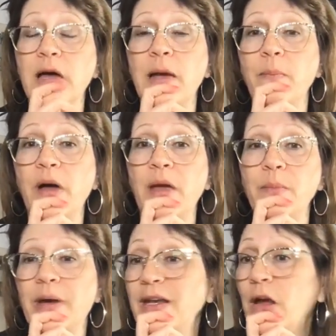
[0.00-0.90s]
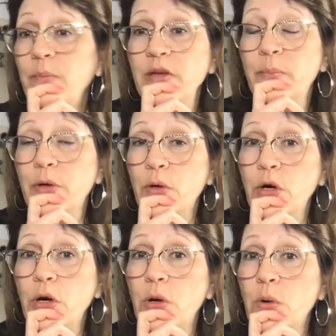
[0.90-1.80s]
I'm, I might not be a
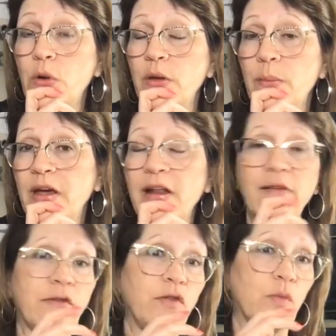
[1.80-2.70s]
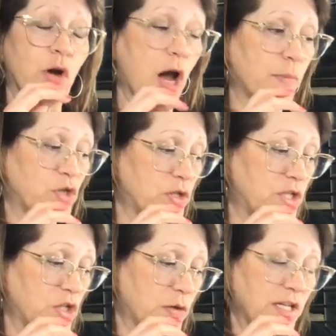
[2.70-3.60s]
BOGO. It might have a few more
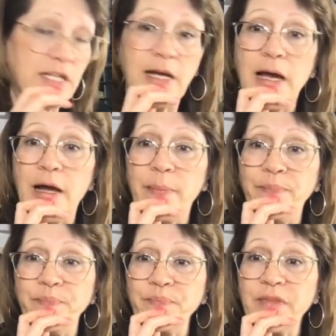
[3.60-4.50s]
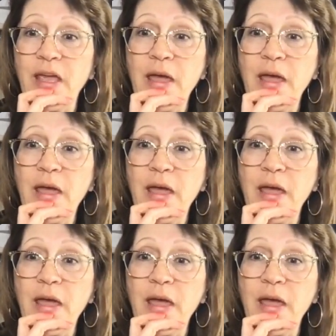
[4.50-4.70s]
options to it. Um,